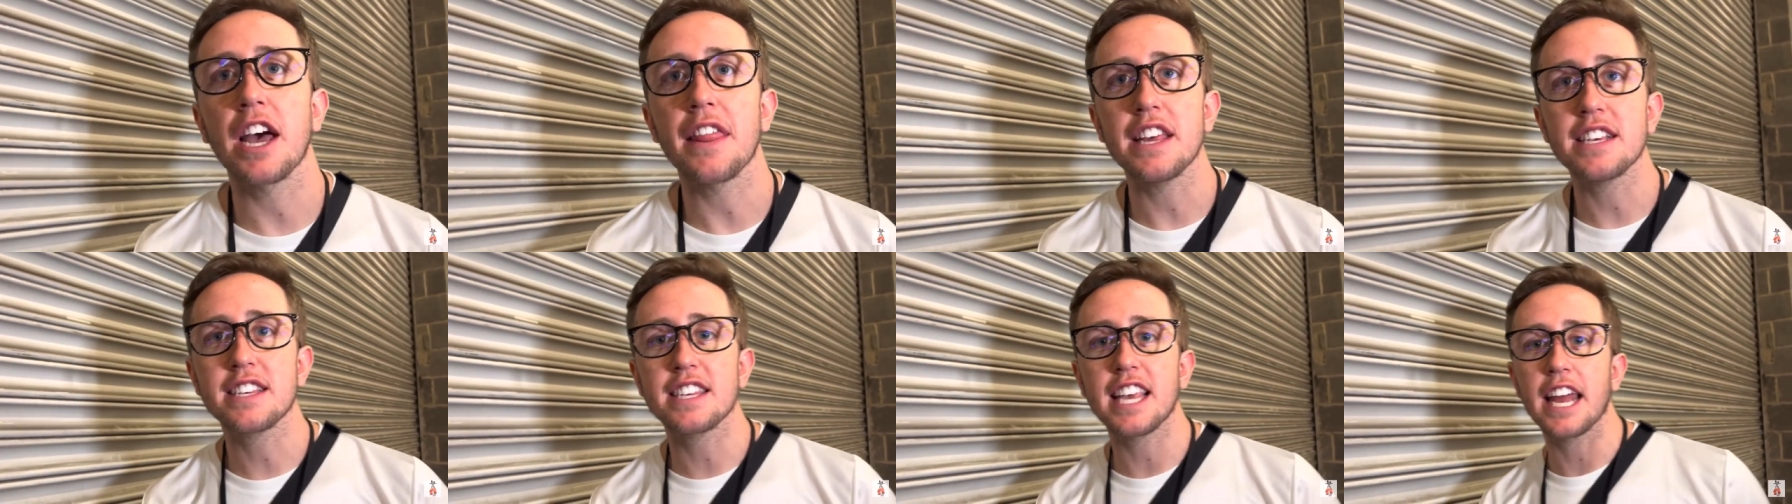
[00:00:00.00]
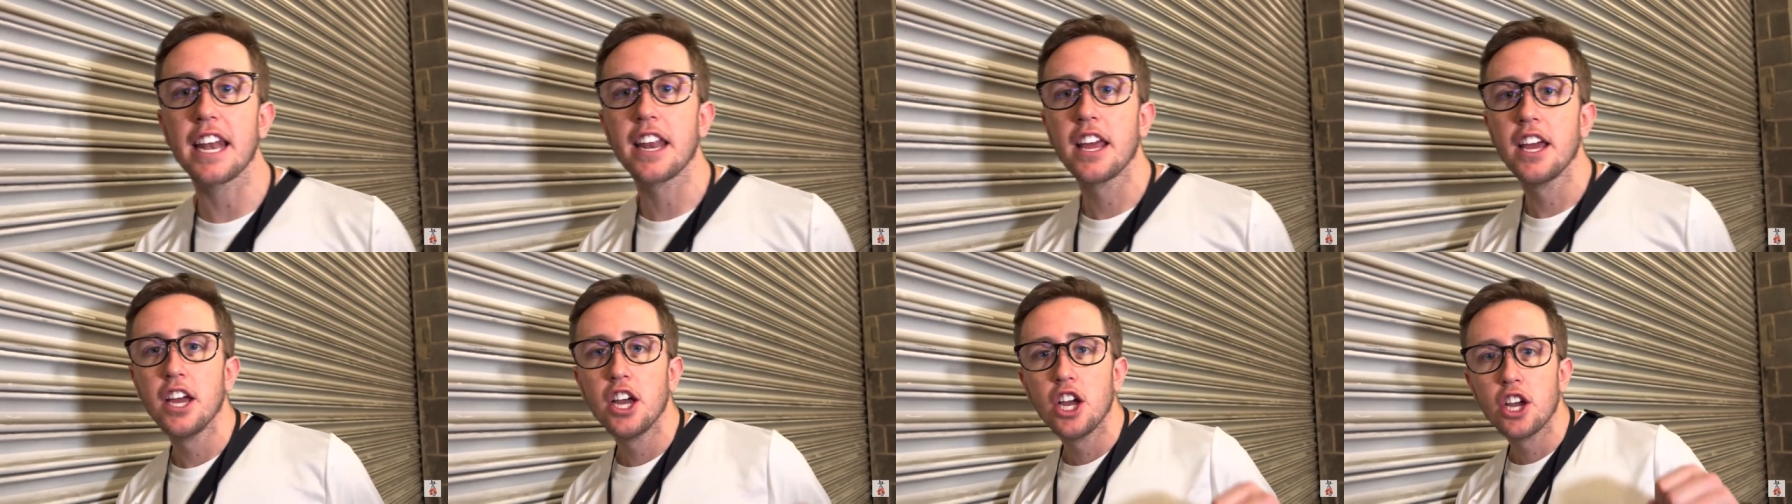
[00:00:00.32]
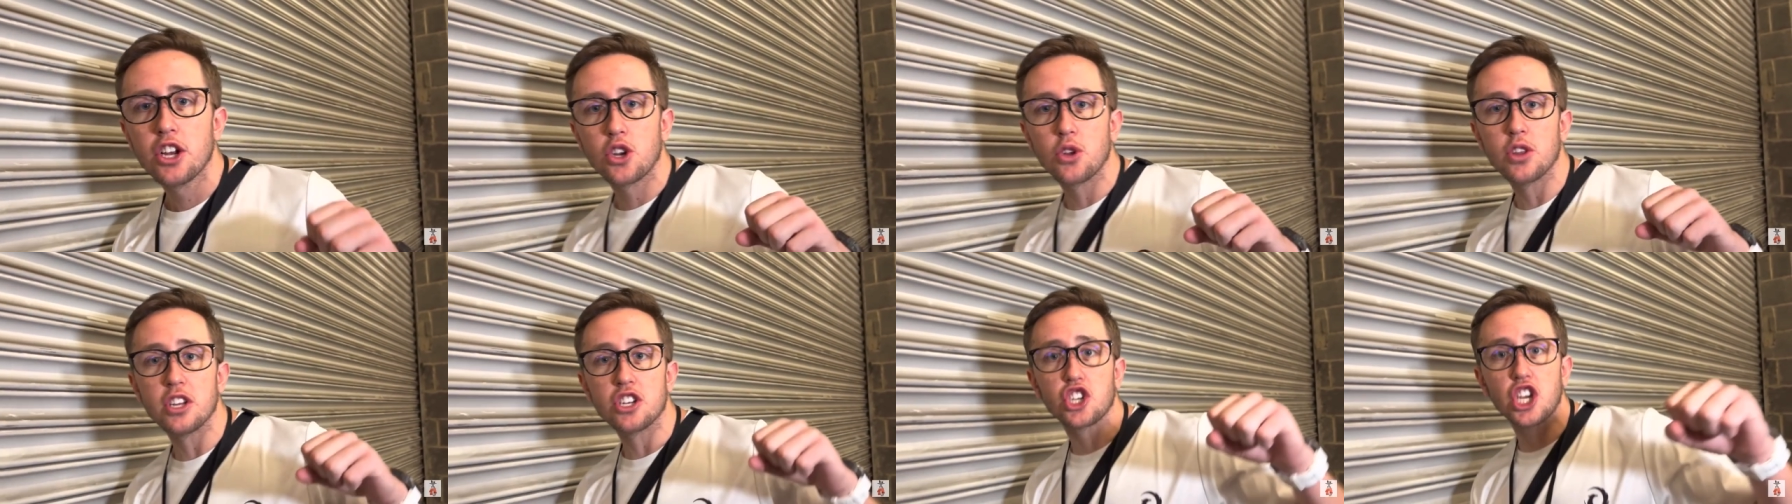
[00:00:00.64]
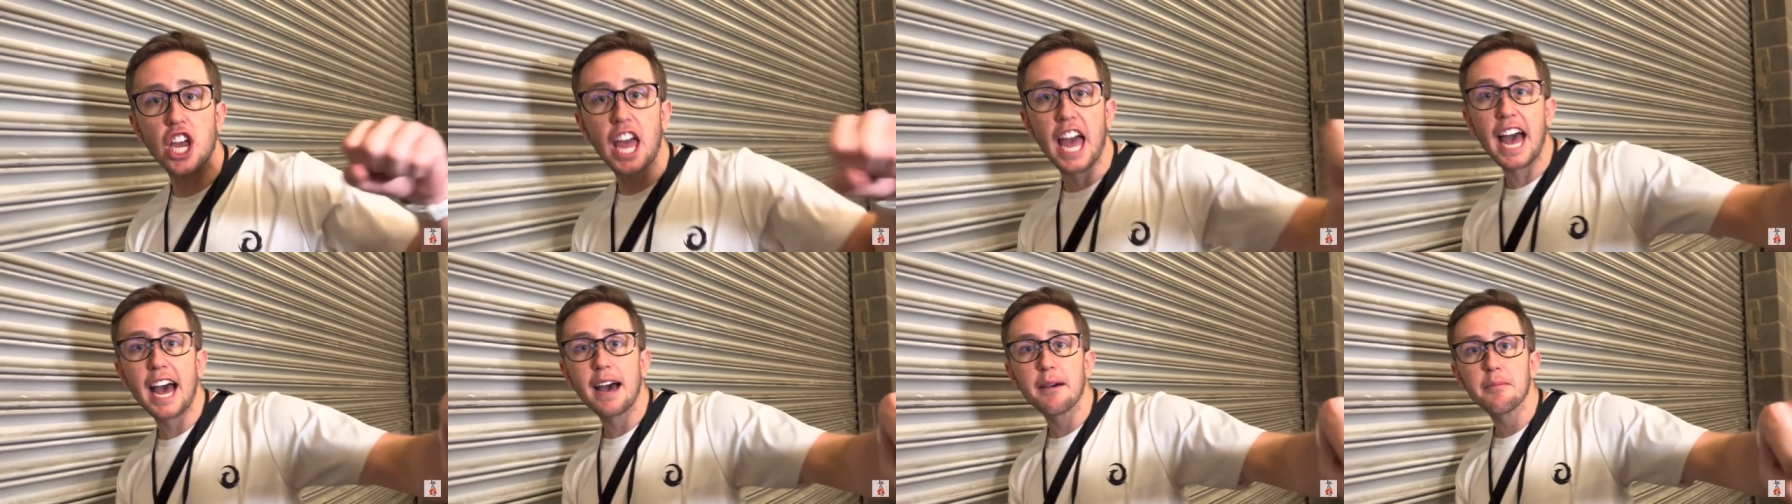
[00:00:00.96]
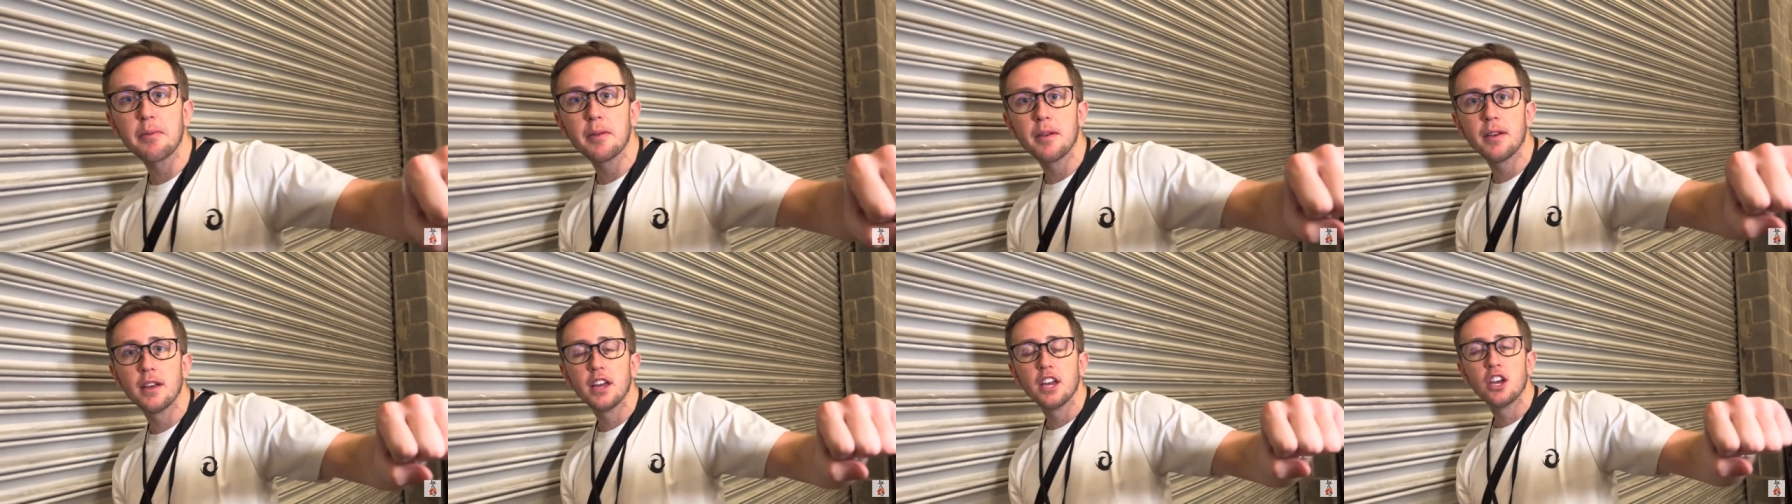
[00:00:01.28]
They said, do the jab,
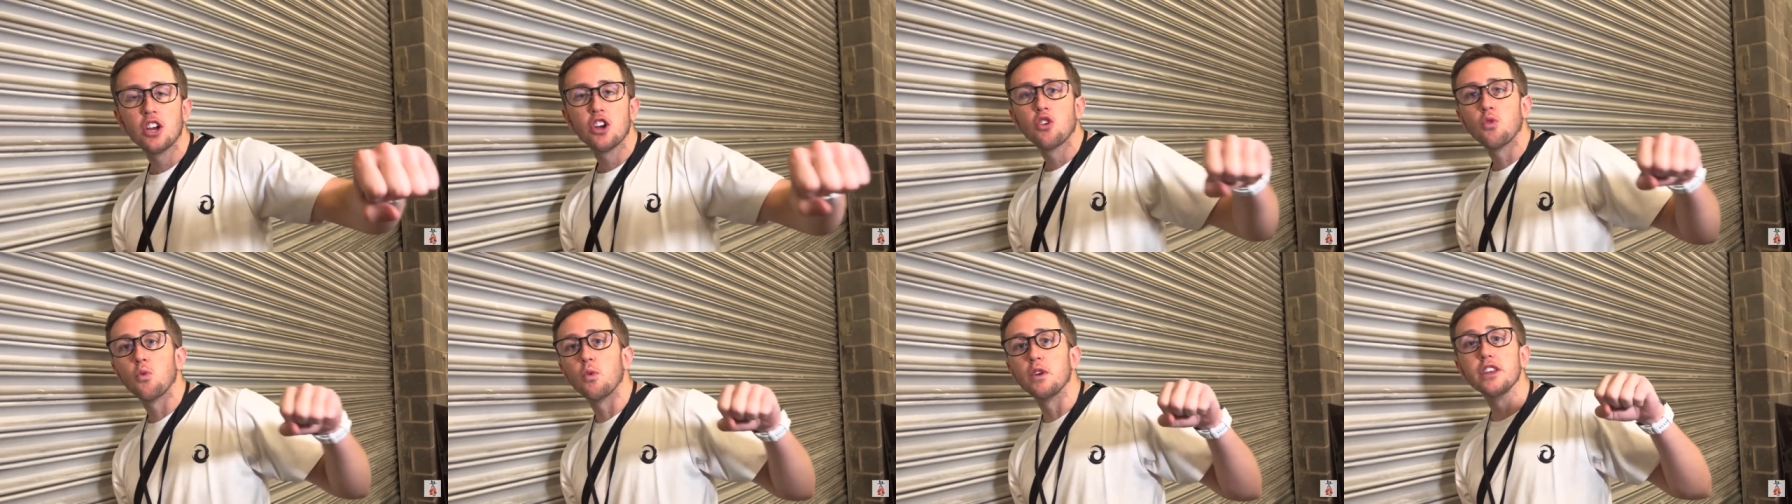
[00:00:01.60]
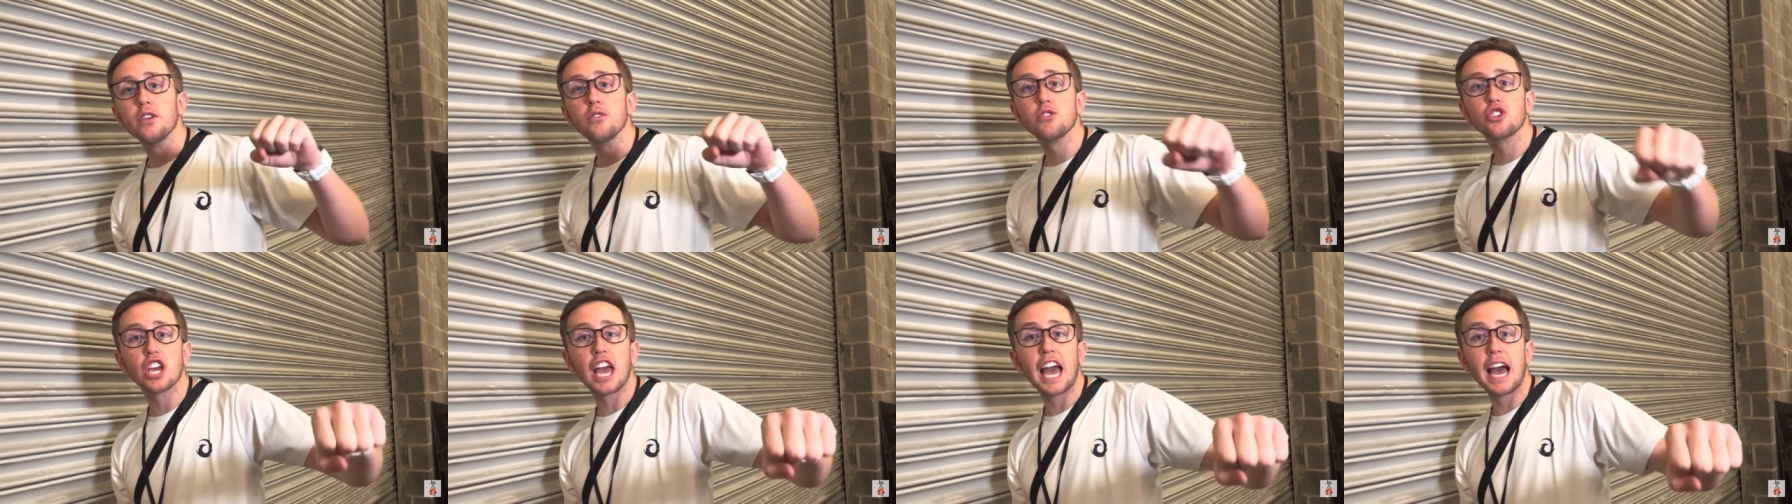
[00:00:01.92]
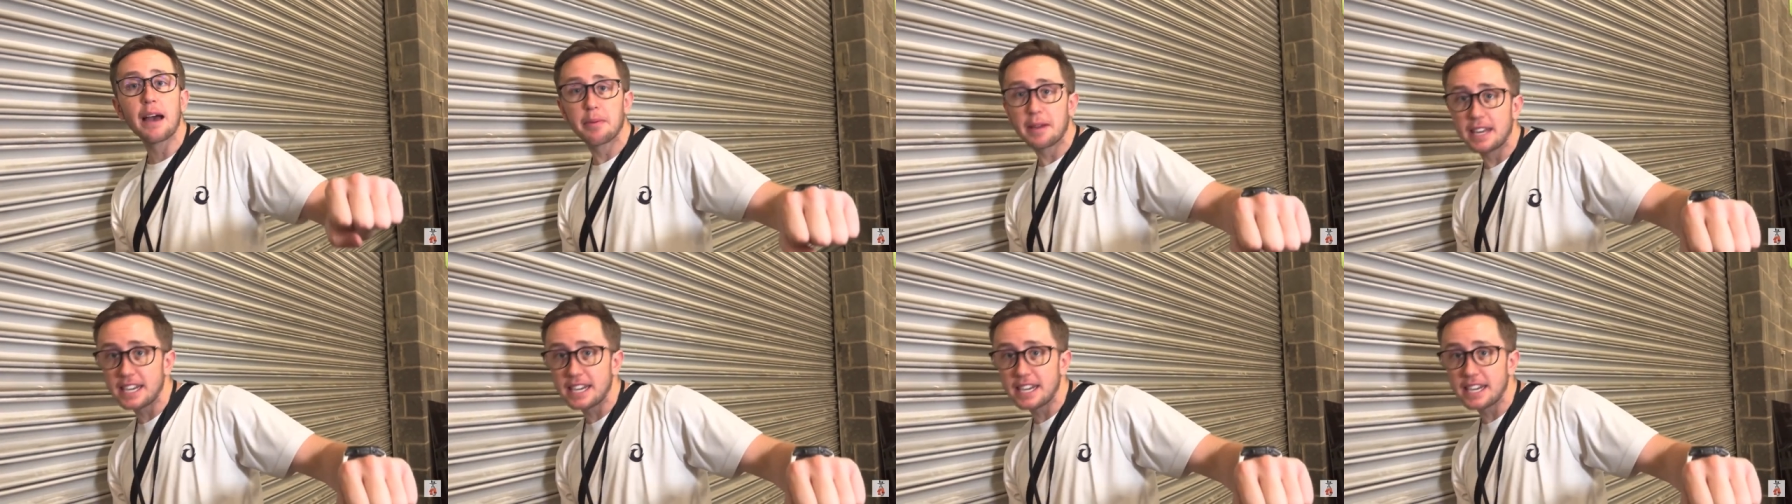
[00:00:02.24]
when you jab,